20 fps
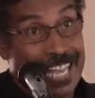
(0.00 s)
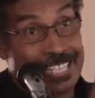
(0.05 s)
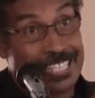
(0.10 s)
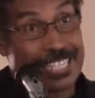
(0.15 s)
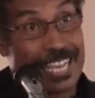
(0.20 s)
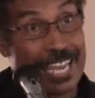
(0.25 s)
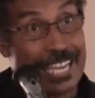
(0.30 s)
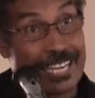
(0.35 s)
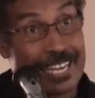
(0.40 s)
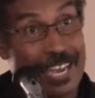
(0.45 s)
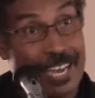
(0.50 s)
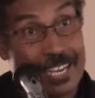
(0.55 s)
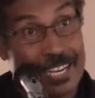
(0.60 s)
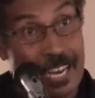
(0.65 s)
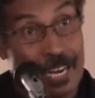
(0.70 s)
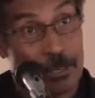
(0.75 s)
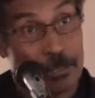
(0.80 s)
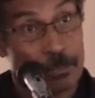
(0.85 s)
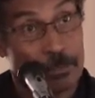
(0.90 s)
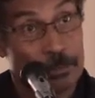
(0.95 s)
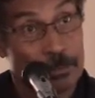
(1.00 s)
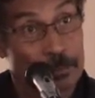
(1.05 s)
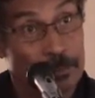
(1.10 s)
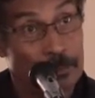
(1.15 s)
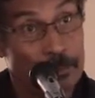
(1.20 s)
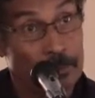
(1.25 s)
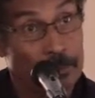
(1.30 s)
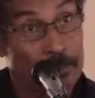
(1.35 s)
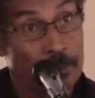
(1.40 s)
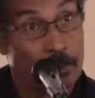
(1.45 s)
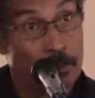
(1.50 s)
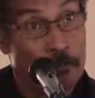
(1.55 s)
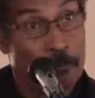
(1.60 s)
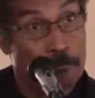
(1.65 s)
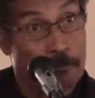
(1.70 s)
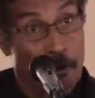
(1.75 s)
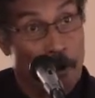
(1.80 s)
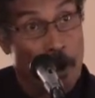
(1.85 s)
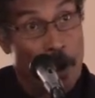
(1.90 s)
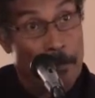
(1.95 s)
Sinai now
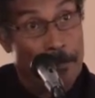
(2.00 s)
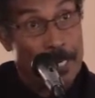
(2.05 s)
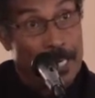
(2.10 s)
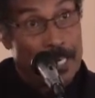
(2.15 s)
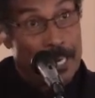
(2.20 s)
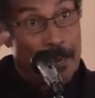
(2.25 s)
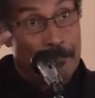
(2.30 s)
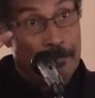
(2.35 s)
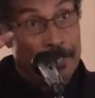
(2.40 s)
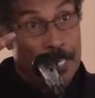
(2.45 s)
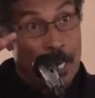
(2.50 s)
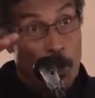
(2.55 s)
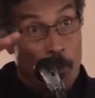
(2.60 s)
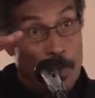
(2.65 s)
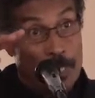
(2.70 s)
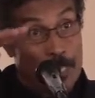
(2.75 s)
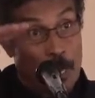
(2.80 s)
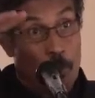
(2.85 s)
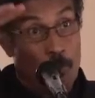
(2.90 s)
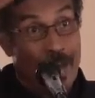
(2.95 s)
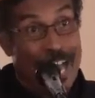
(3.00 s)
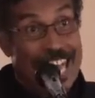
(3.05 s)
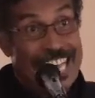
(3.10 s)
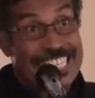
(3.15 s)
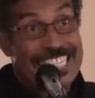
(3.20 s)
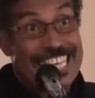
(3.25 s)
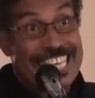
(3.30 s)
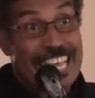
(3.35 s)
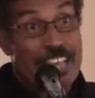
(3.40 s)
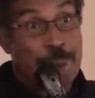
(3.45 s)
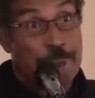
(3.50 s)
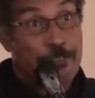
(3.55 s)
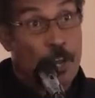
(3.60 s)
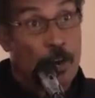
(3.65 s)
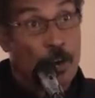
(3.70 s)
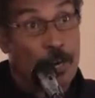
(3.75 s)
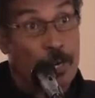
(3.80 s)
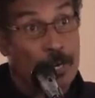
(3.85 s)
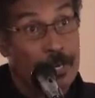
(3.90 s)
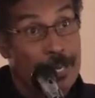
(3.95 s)
formed a covenant without a
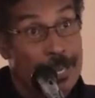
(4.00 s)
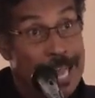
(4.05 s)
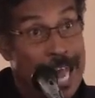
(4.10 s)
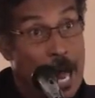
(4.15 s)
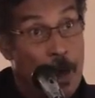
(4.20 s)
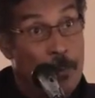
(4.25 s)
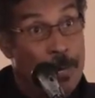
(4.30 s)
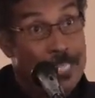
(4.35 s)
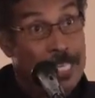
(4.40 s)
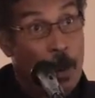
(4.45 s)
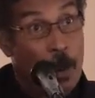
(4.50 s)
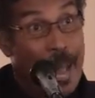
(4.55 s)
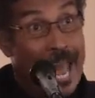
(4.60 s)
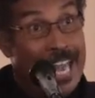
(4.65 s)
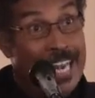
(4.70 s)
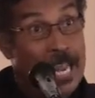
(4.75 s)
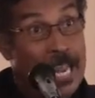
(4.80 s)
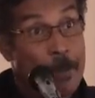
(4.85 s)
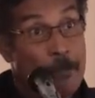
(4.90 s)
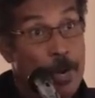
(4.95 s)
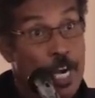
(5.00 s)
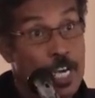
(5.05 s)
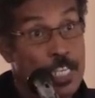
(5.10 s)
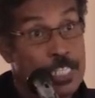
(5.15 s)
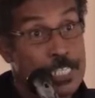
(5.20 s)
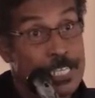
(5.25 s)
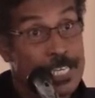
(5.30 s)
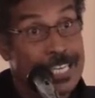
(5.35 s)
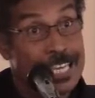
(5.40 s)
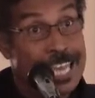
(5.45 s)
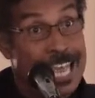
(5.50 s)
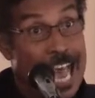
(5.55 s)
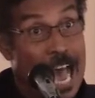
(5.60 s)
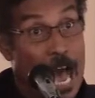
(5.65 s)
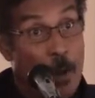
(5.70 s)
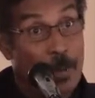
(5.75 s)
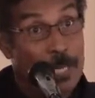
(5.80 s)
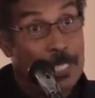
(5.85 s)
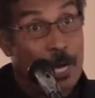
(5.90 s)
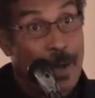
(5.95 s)
savior and without any mercy
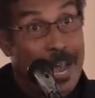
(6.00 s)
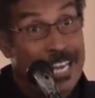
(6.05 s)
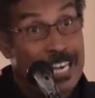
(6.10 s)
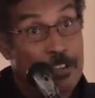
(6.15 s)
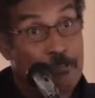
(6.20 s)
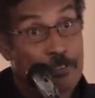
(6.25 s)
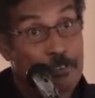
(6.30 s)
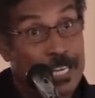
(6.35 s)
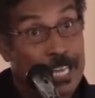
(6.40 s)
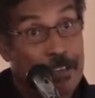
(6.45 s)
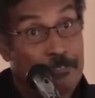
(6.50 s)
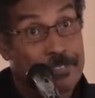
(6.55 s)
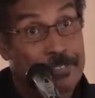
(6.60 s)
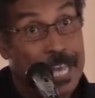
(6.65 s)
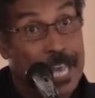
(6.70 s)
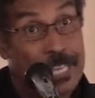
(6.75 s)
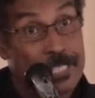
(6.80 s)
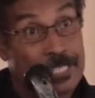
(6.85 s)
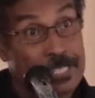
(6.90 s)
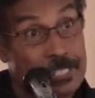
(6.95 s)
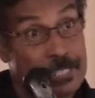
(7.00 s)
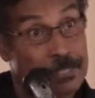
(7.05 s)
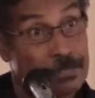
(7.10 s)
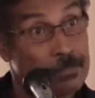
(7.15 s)
and without any forgiveness.